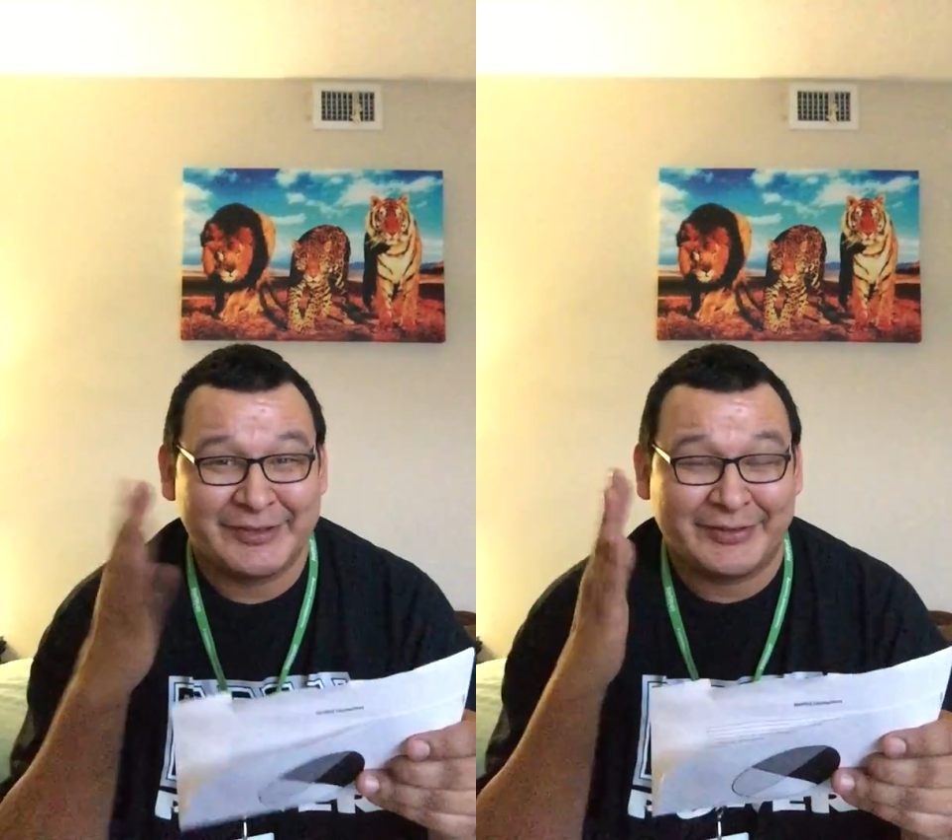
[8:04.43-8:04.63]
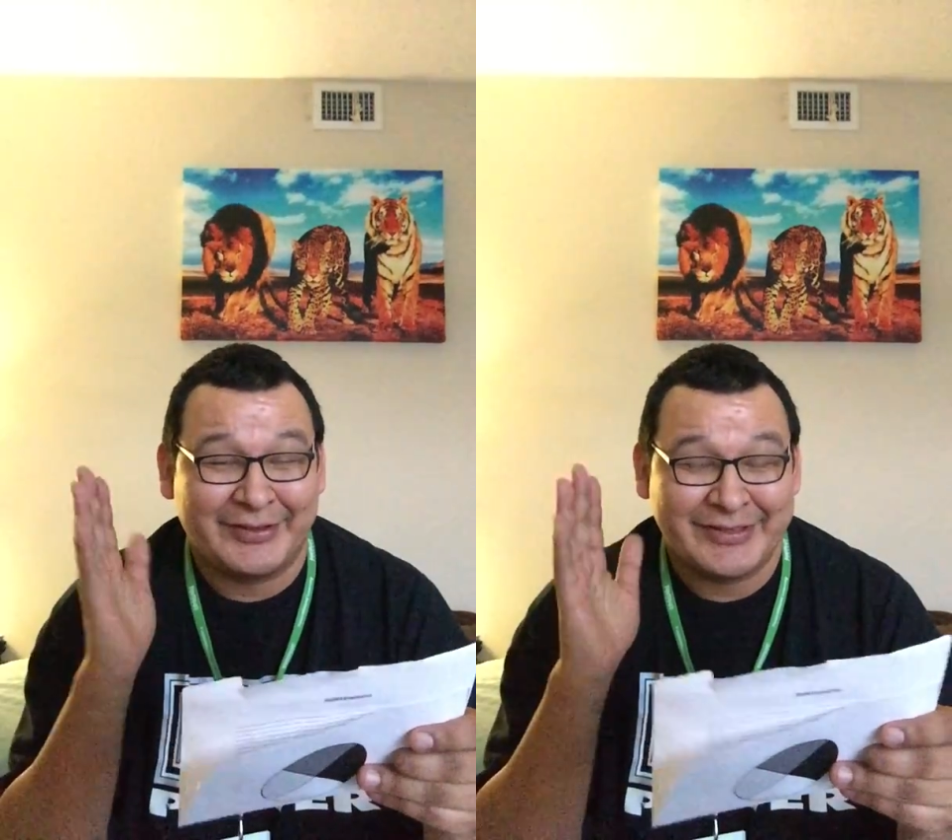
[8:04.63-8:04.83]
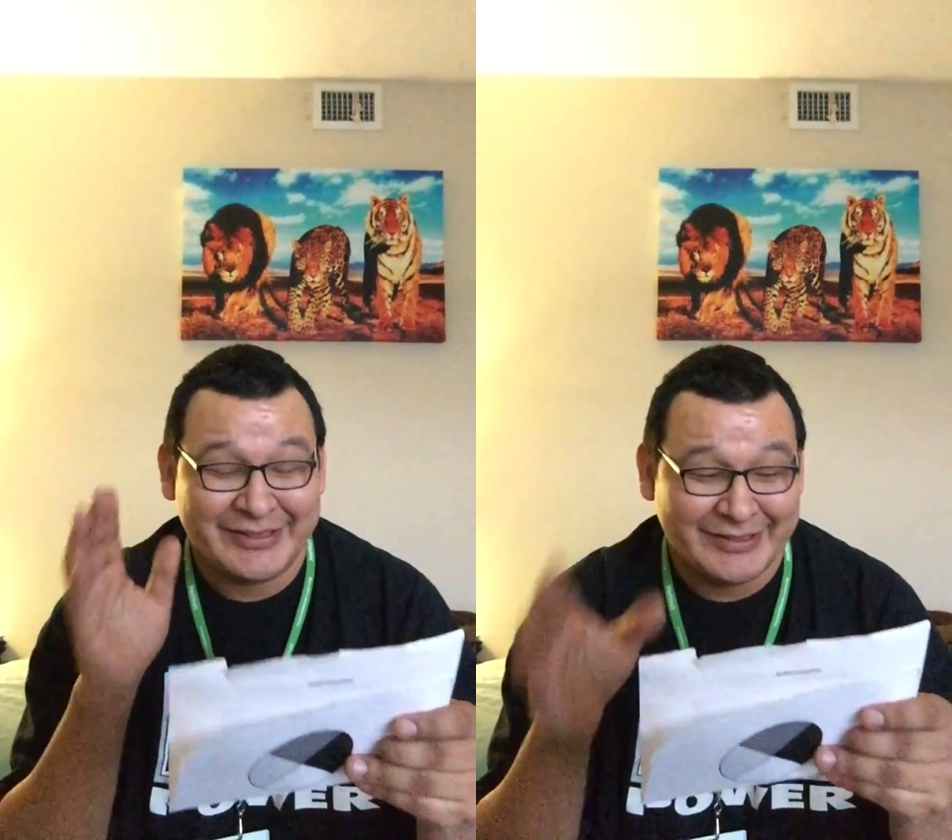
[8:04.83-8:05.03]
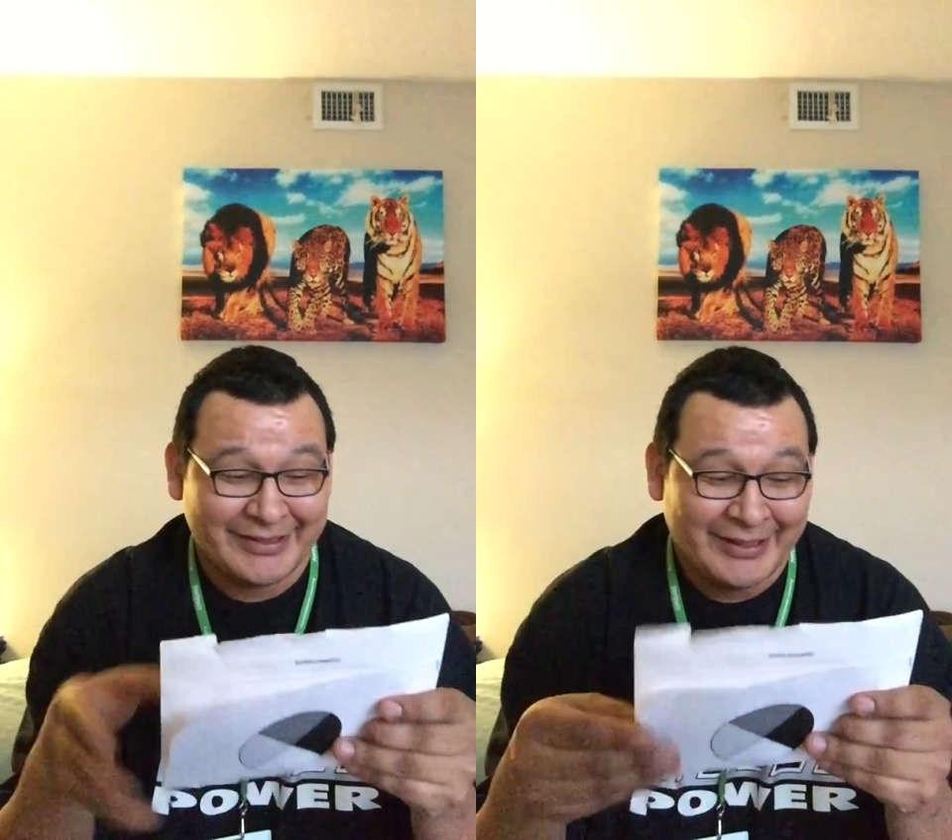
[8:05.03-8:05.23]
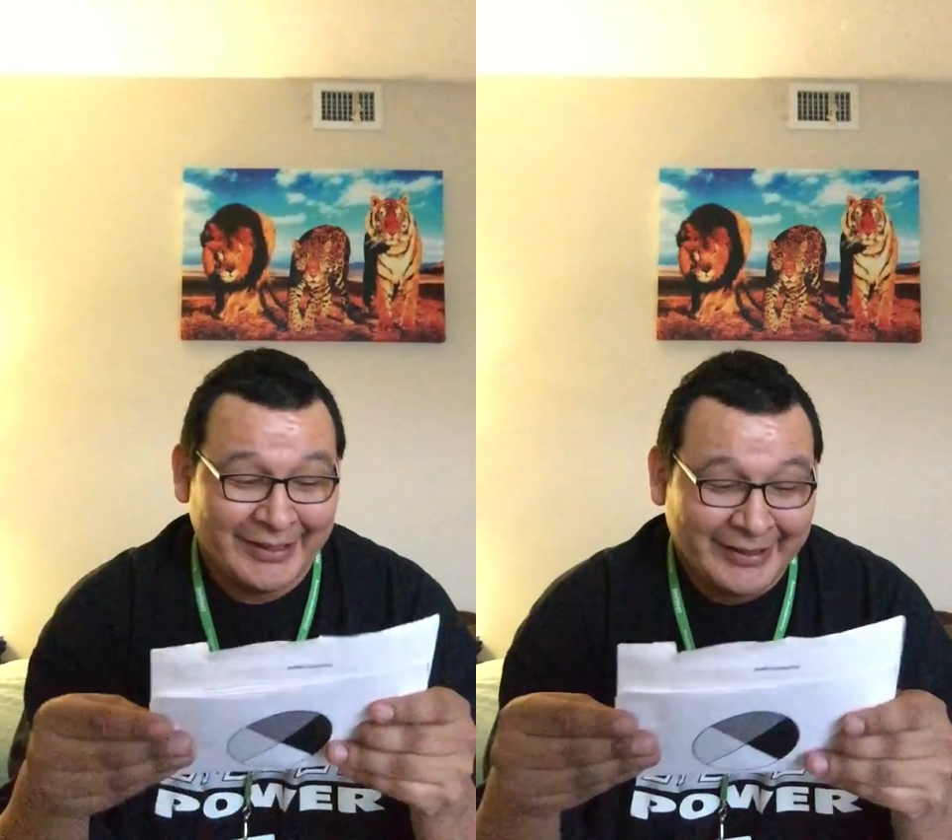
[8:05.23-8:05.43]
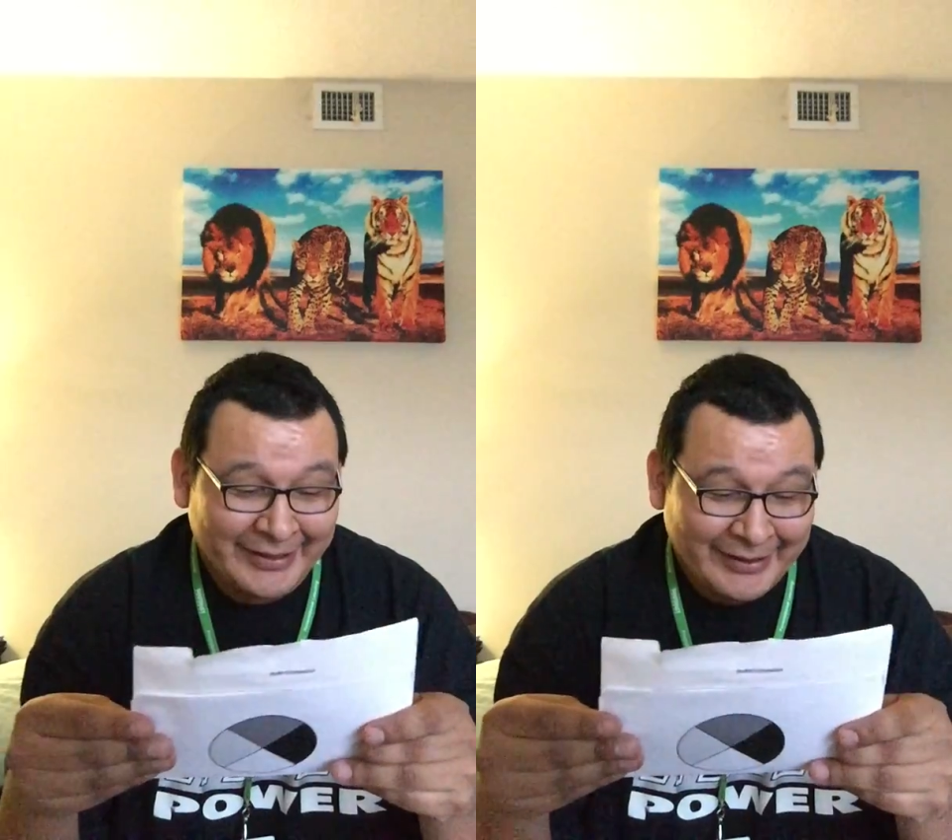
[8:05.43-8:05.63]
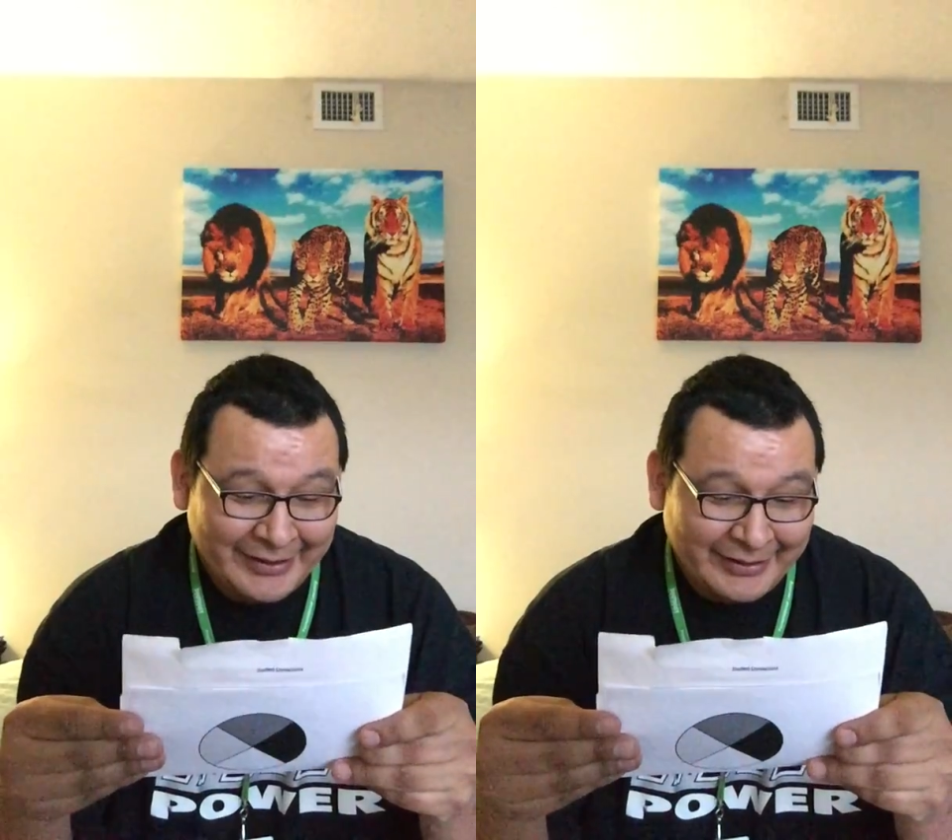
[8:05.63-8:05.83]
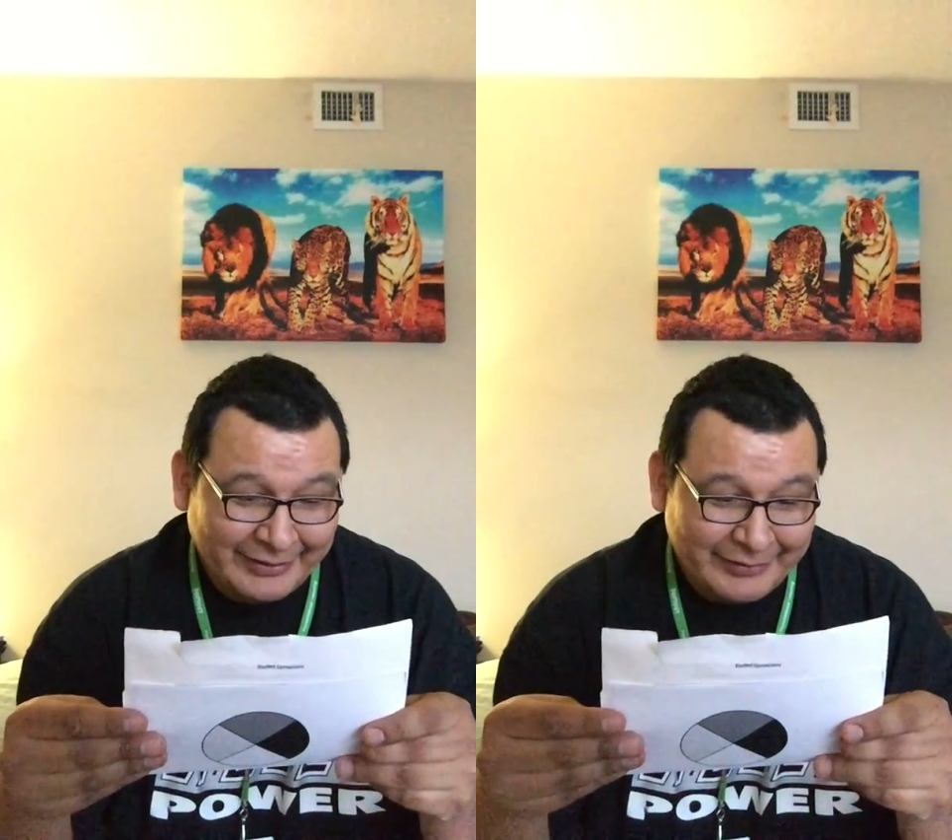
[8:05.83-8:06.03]
Sorry, just
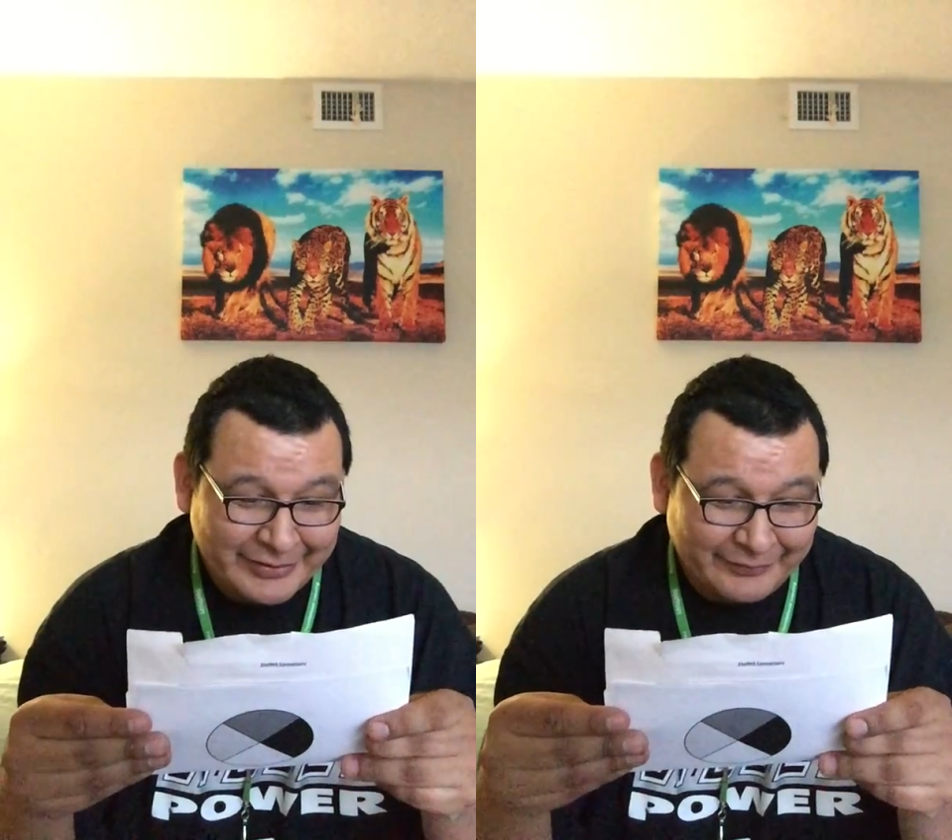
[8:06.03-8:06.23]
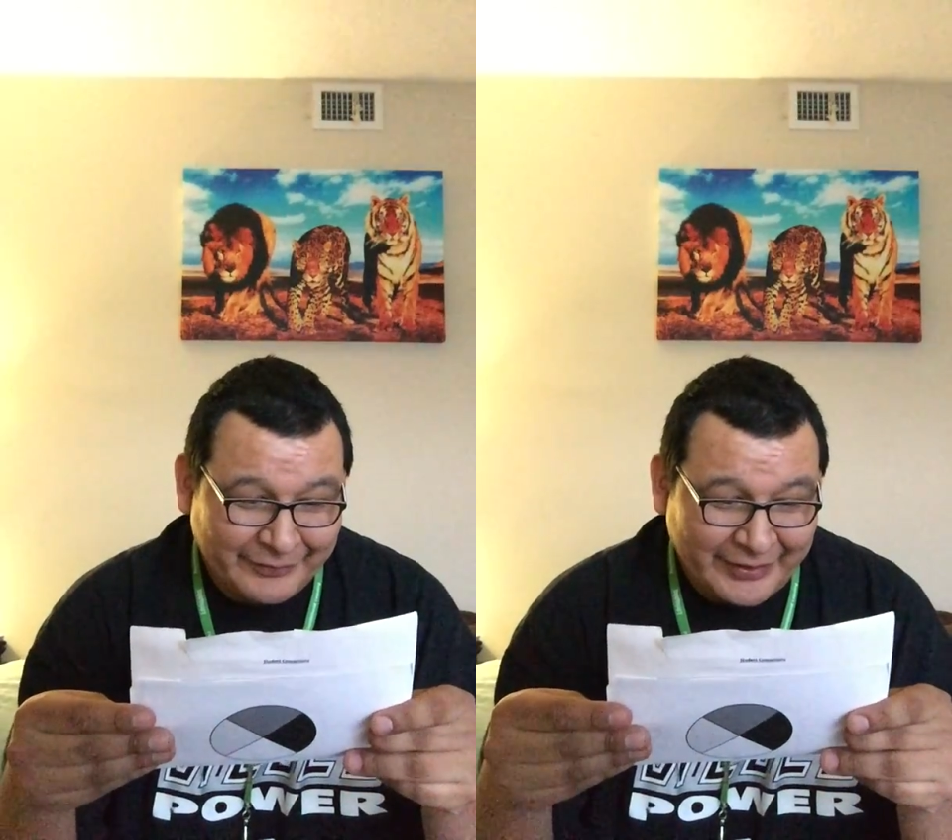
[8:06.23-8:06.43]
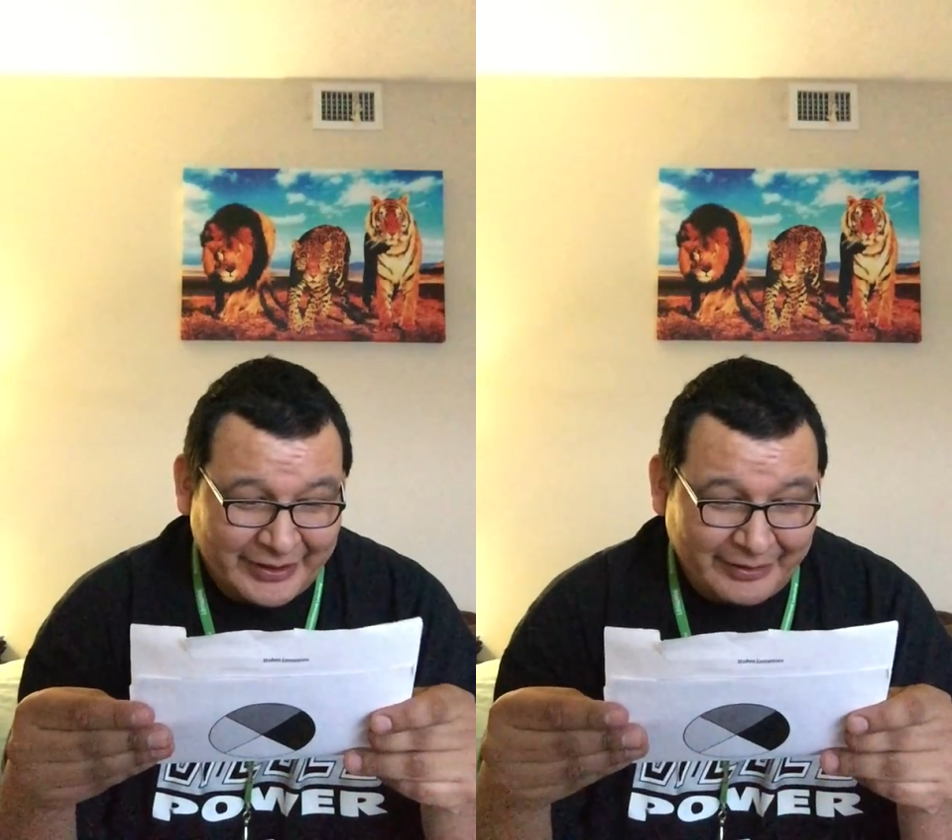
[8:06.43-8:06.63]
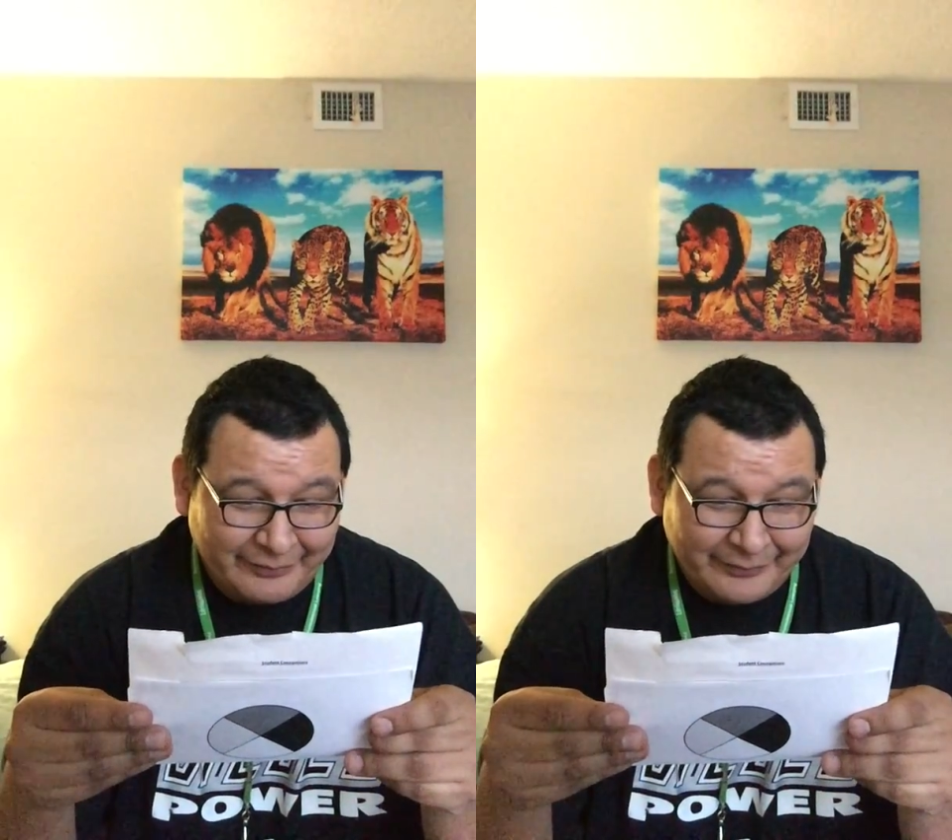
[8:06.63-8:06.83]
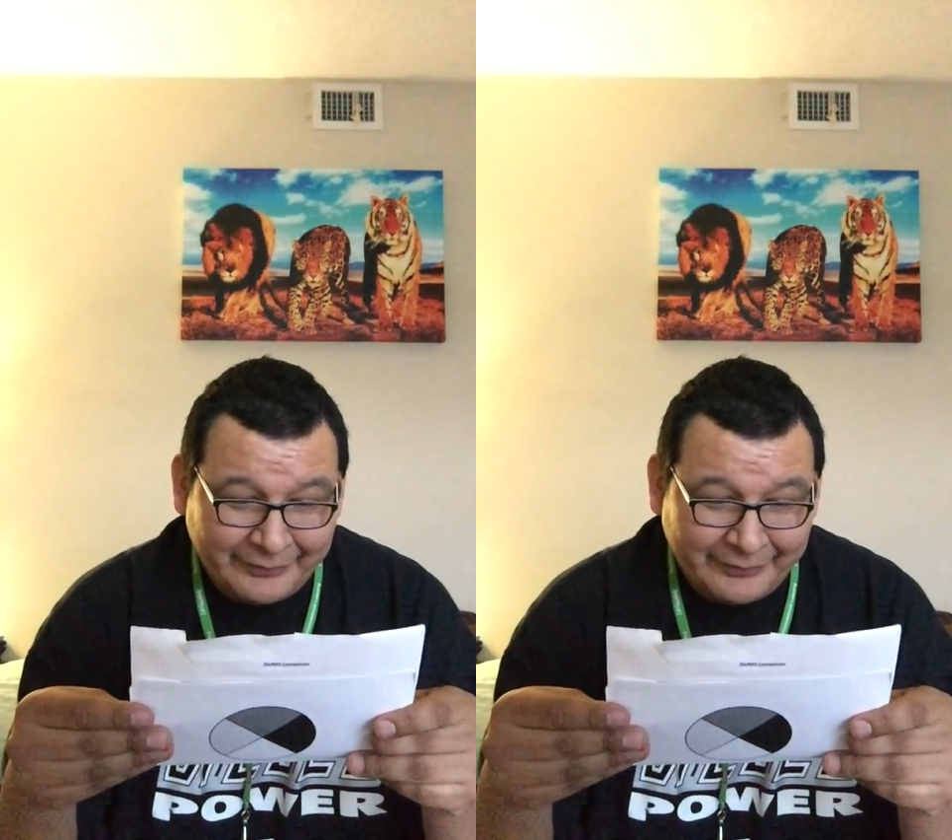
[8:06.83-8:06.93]
question 5.